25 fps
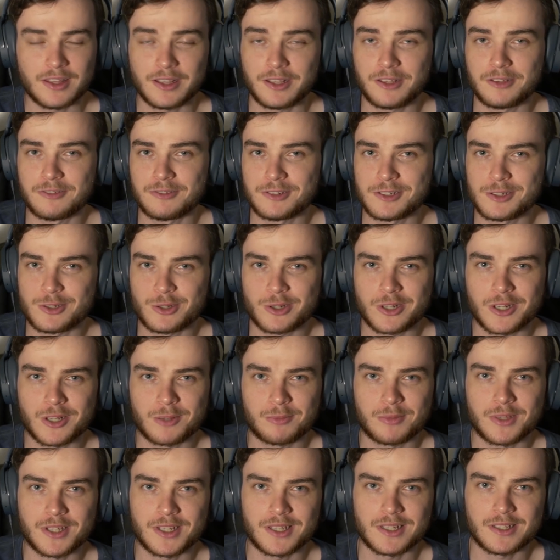thank you for
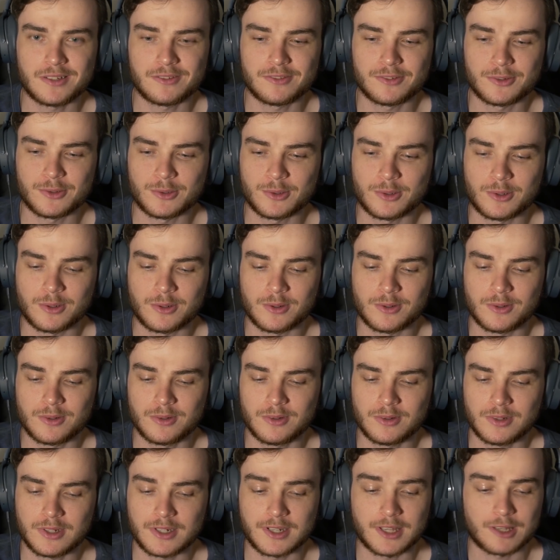joining me for
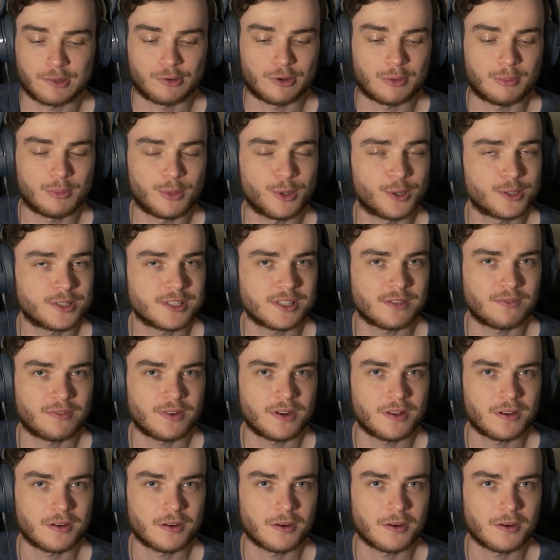another unboxing